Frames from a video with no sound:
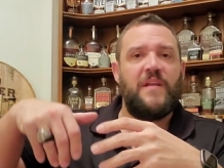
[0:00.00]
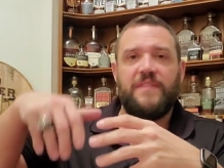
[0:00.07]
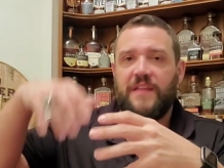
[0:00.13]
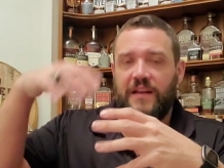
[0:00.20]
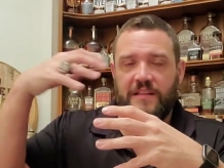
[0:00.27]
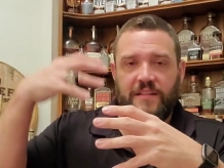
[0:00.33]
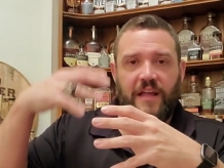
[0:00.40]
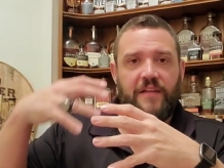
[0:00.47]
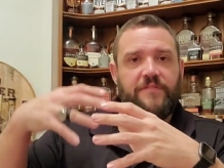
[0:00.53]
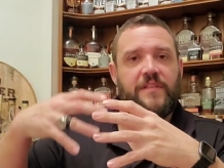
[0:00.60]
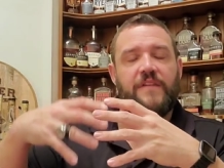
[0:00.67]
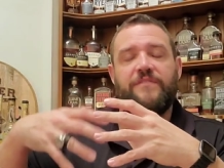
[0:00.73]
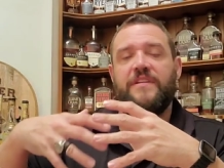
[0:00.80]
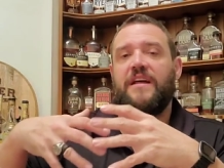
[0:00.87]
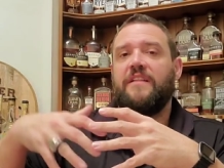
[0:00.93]
Then that,
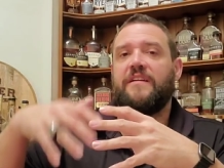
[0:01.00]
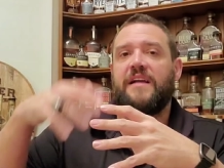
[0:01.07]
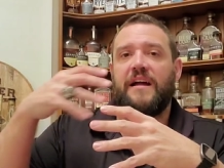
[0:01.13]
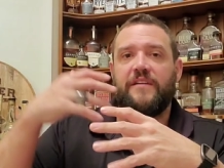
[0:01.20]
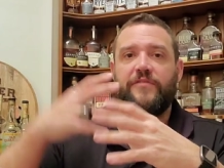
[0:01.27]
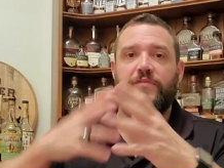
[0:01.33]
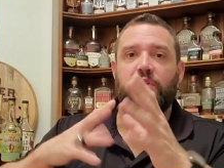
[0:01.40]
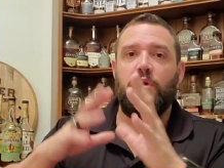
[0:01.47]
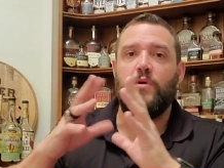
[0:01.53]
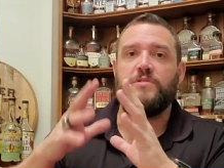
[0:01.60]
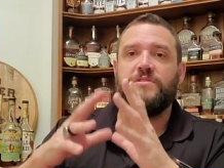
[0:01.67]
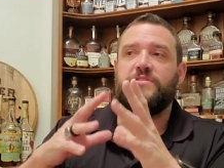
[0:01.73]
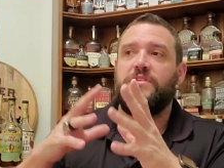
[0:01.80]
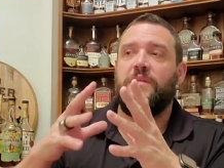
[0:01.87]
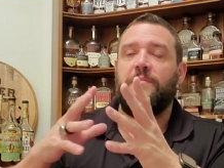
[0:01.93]
that vanilla kind of flows
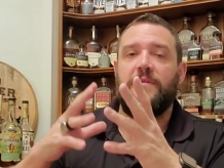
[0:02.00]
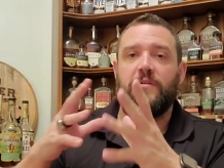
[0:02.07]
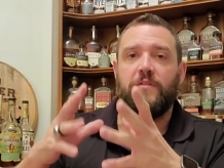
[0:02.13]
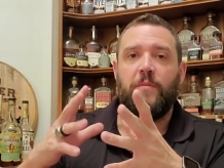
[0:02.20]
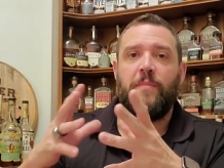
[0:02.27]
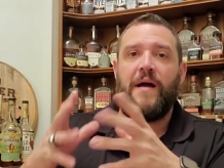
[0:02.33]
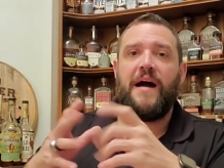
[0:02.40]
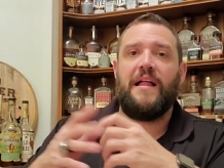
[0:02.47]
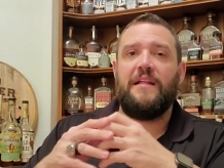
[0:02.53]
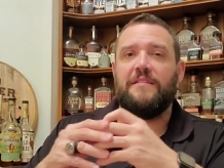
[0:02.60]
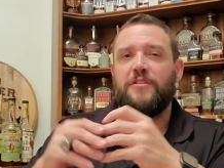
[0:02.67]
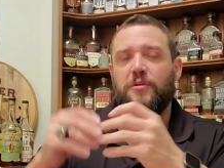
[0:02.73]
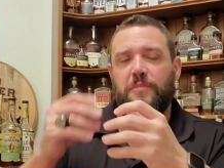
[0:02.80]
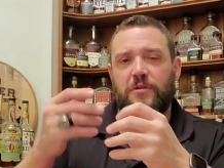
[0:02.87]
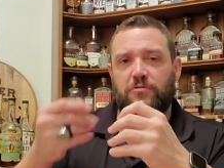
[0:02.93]
into the middle of the palate, a
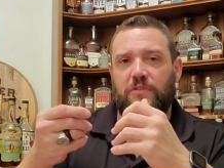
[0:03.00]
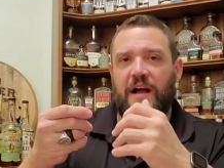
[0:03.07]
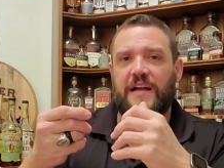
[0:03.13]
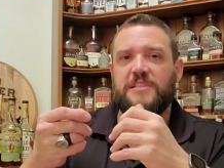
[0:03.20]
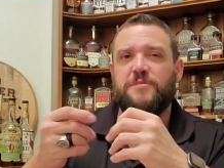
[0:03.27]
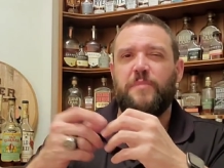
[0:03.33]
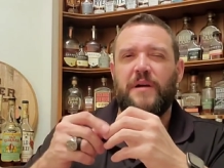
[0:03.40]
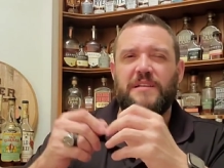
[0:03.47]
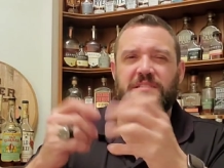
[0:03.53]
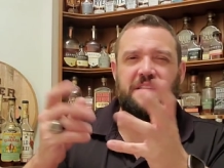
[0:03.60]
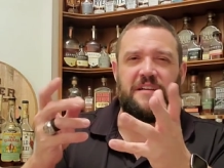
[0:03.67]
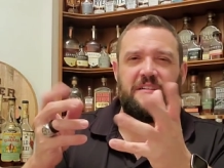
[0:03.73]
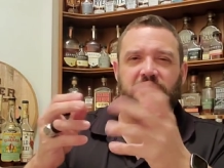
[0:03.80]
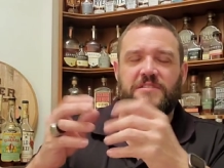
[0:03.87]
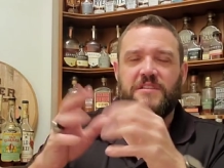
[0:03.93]
little bit of rye spice
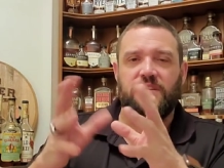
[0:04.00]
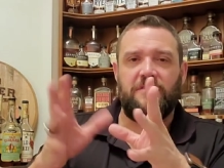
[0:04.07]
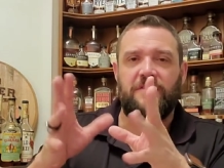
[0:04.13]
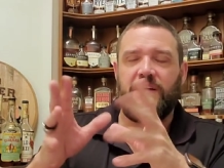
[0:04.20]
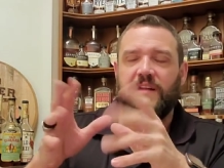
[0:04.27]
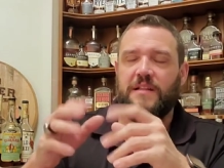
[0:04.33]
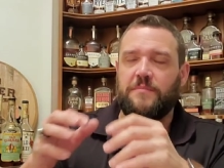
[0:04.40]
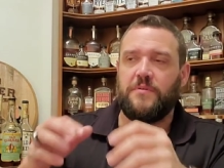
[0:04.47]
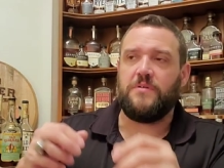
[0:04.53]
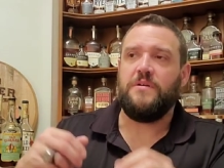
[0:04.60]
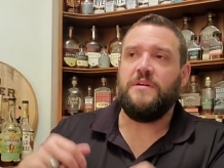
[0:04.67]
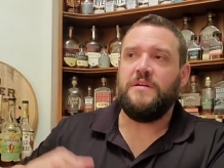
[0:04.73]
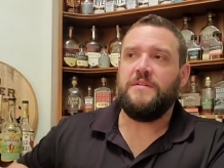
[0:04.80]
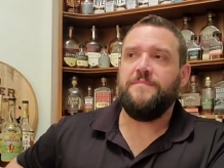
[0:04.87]
there, still available.